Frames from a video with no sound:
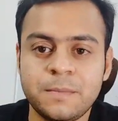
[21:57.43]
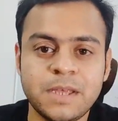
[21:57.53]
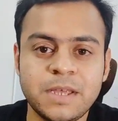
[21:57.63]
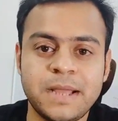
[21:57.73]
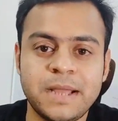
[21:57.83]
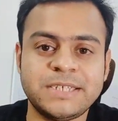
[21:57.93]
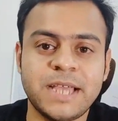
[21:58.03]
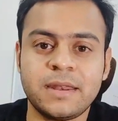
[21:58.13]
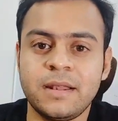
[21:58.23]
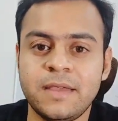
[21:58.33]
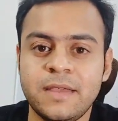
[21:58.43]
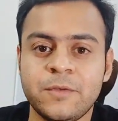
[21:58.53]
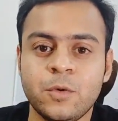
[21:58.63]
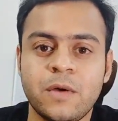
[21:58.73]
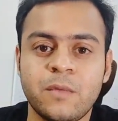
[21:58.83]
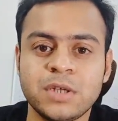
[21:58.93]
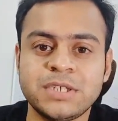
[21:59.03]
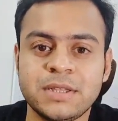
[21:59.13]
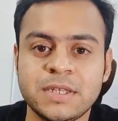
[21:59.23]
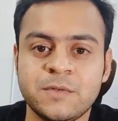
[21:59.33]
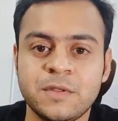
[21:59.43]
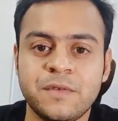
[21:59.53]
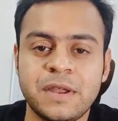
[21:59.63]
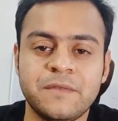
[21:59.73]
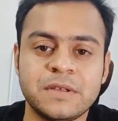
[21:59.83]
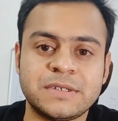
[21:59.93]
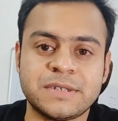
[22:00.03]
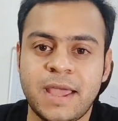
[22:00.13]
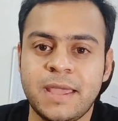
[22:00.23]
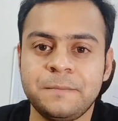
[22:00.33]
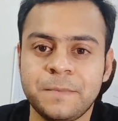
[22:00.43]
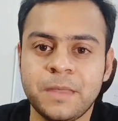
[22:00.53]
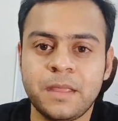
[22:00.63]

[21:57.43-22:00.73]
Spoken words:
sub my channel if you are watching this for the very first time.